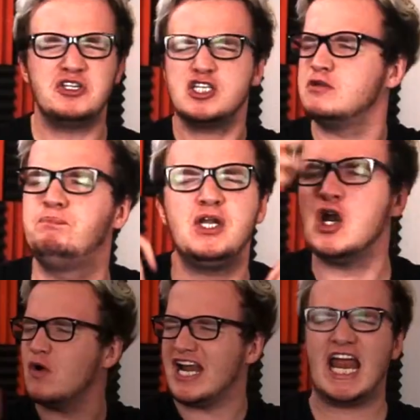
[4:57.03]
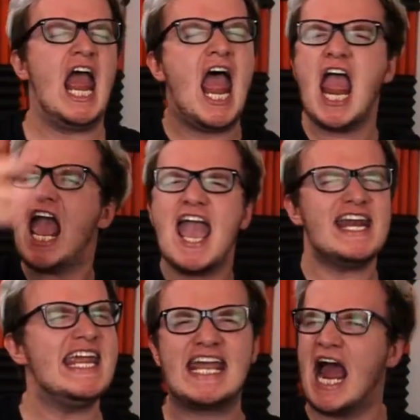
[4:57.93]
Spewing
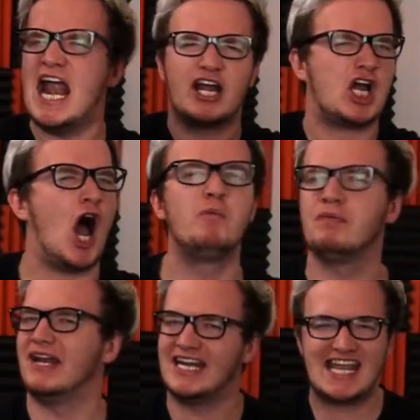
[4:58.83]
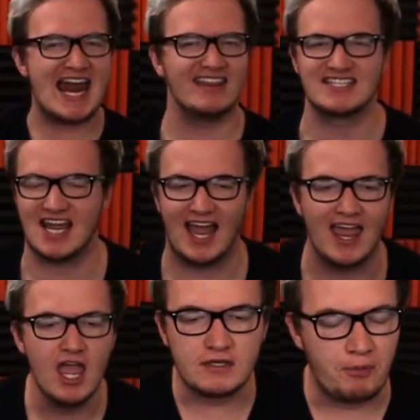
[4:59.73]
any kind of compliment I can of this
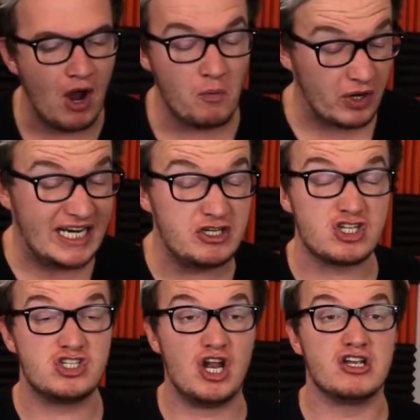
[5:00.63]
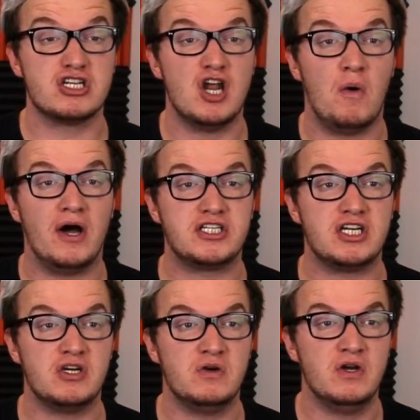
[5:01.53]
guy, to the point where he just doesn't know what to
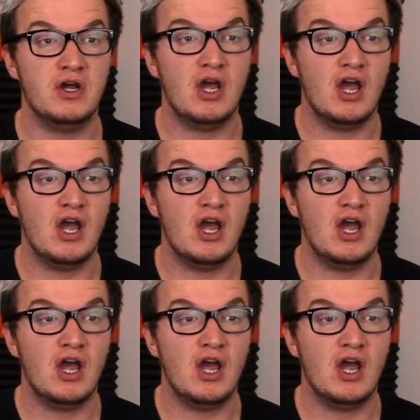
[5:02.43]
do